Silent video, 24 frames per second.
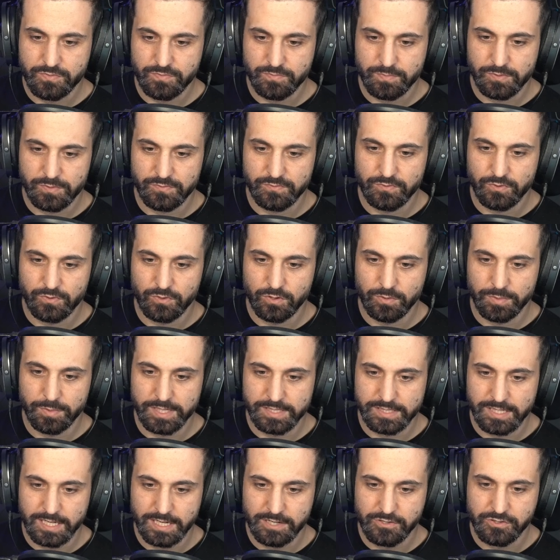before,
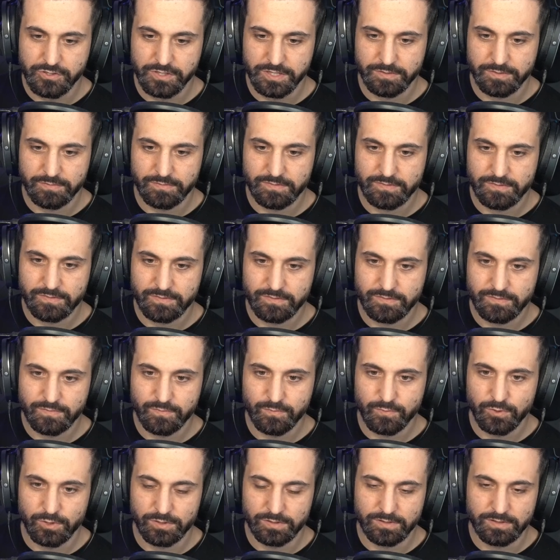because I actually...
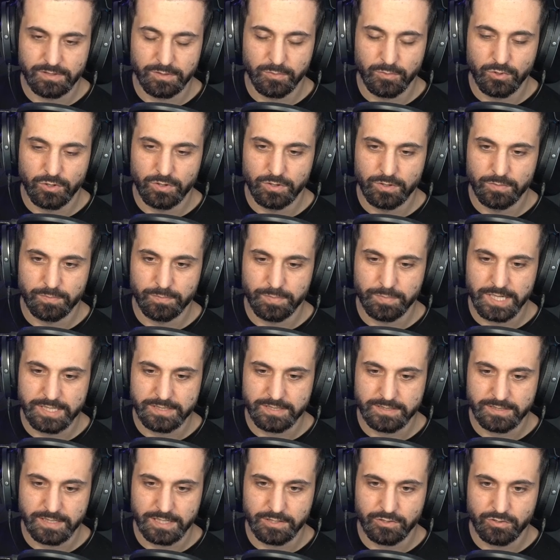but the more
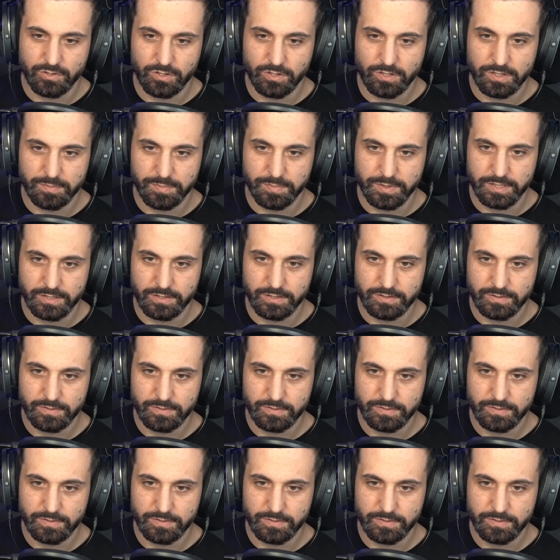basics I draw, the better.